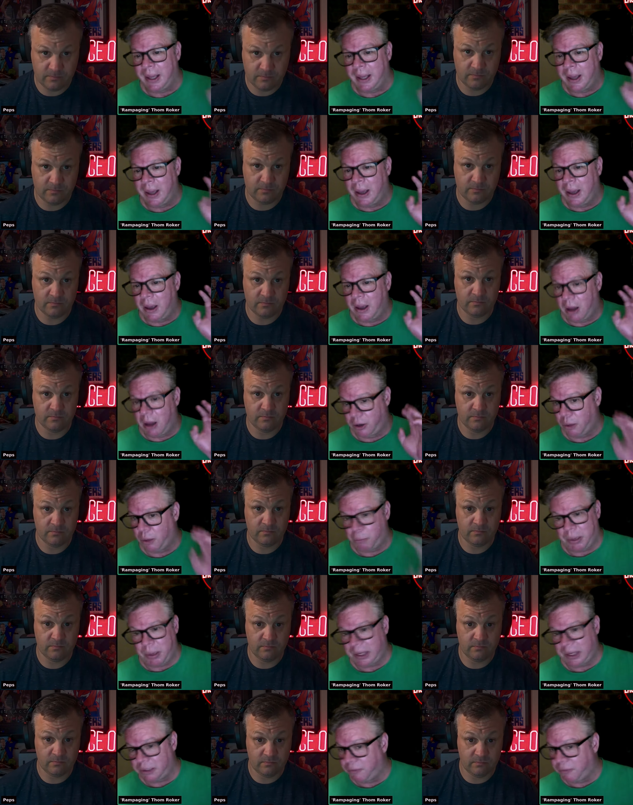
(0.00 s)
Speaker 1: I could have
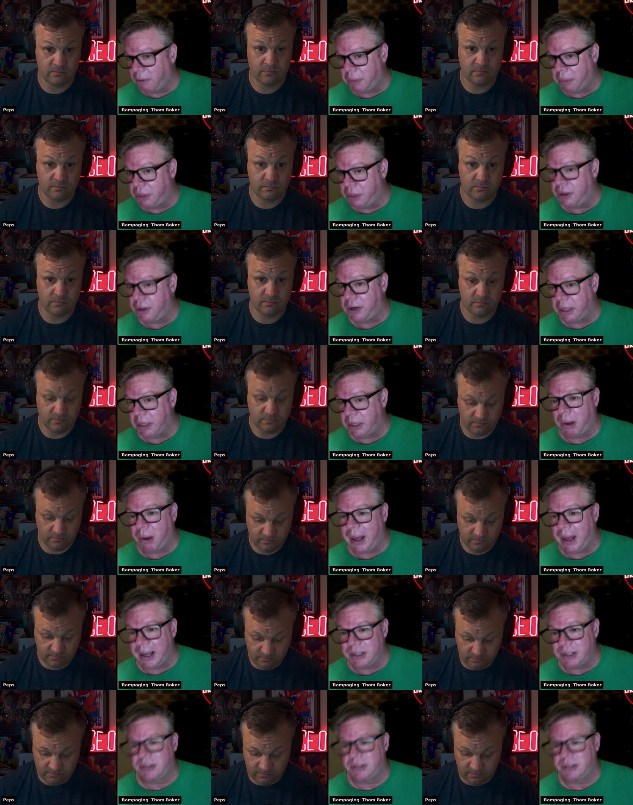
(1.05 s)
picked from 30
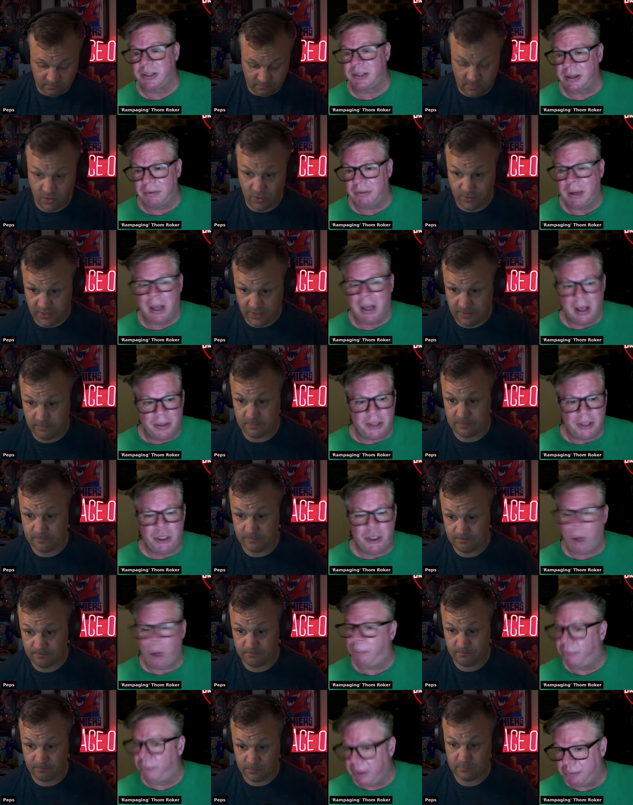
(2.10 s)
players because the
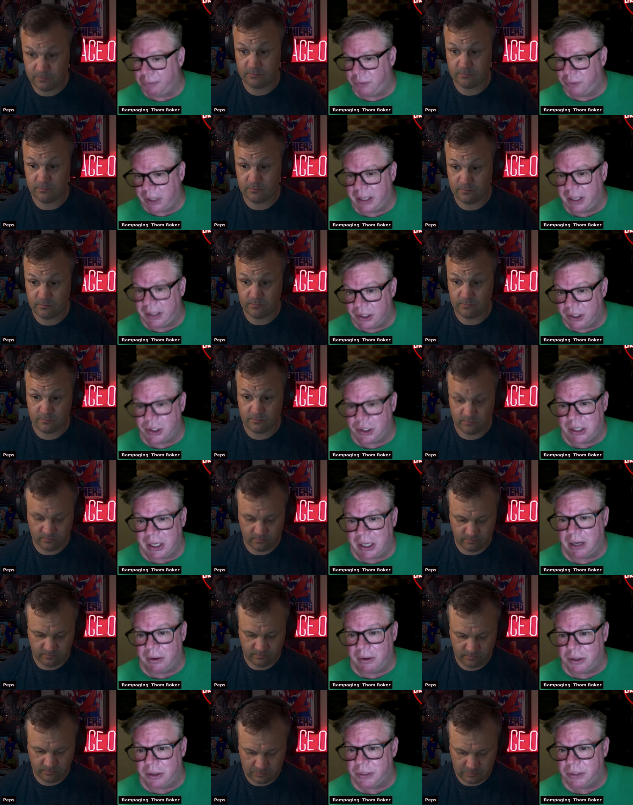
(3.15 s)
top 50 this
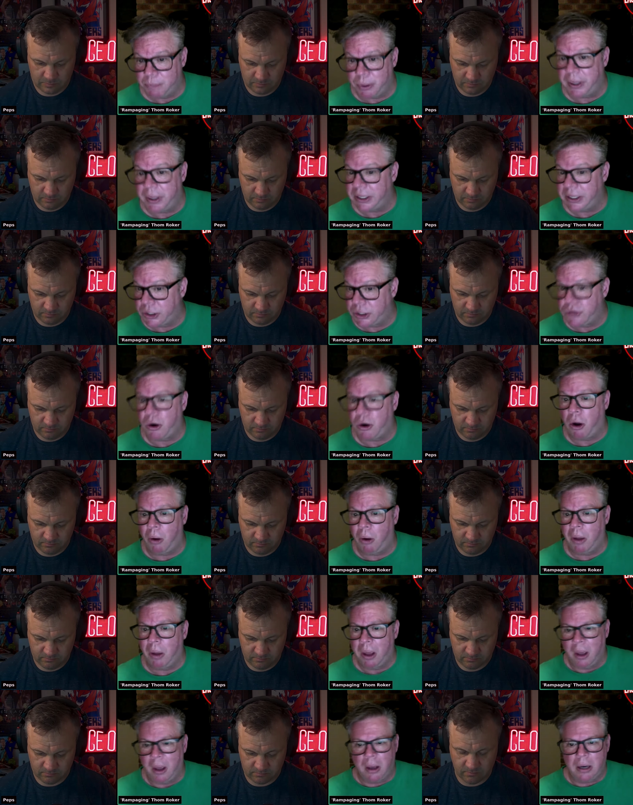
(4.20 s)
year is pretty strong.
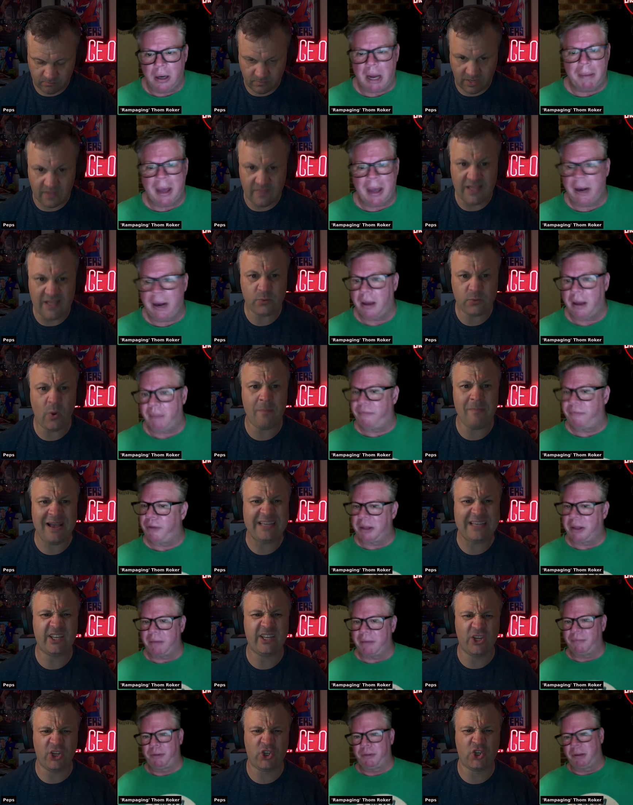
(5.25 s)
No
Speaker 2: matter, and that's what
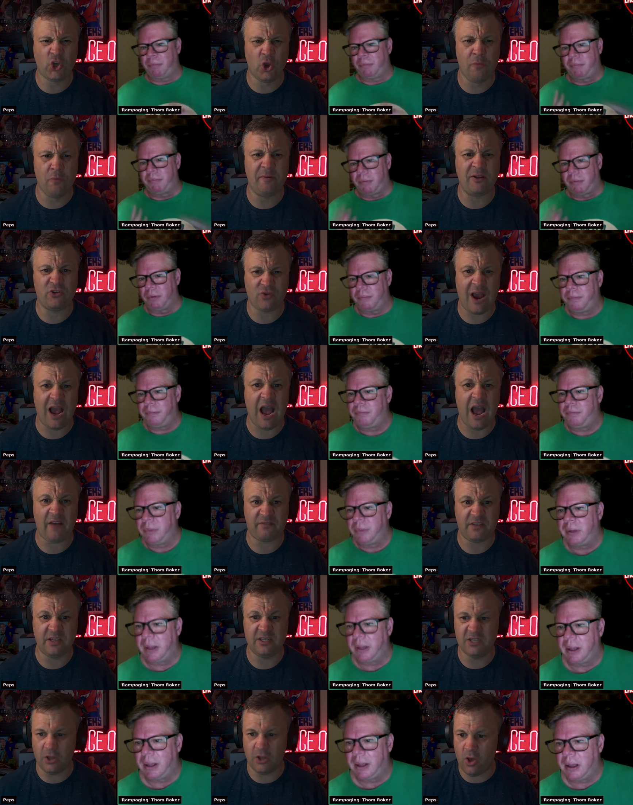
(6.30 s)
makes it a super
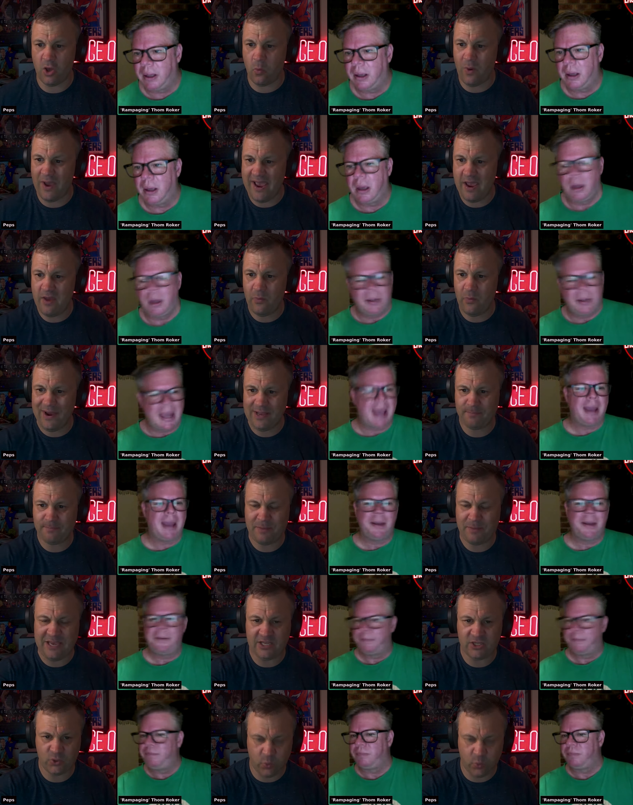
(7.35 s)
draft, isn't it? Like we're
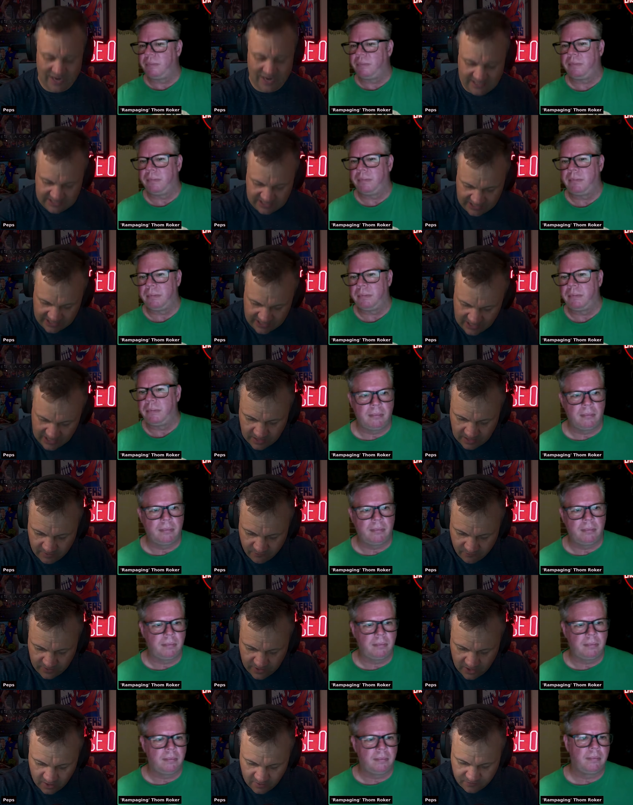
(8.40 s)
pick 20, and
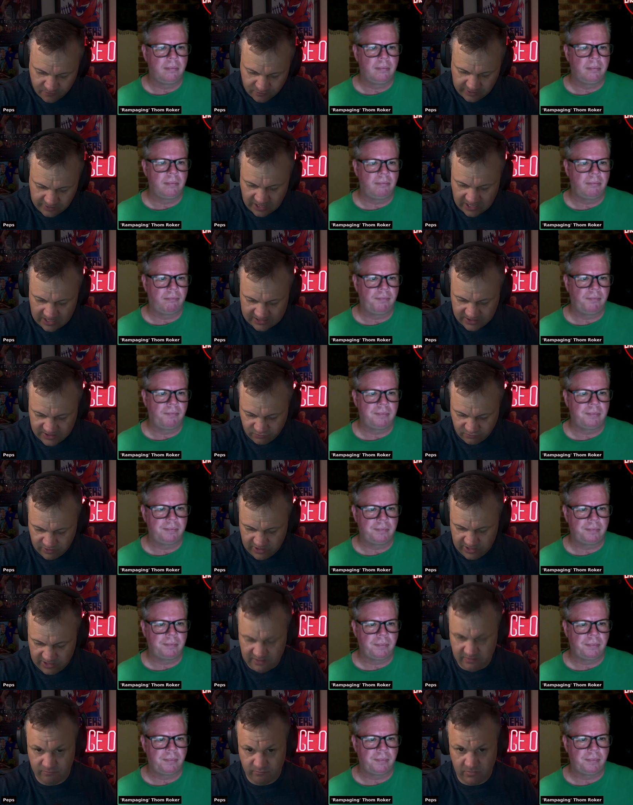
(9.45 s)
if we go through the last
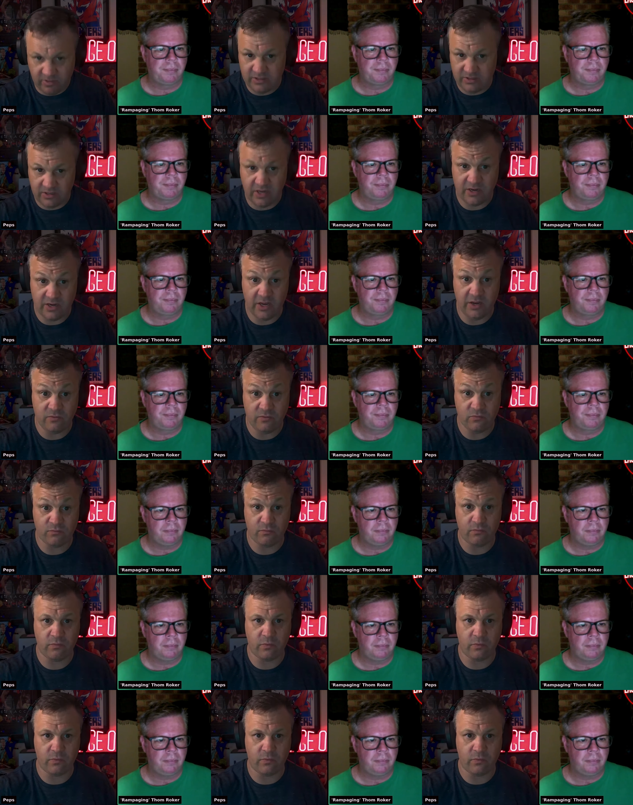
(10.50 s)
three in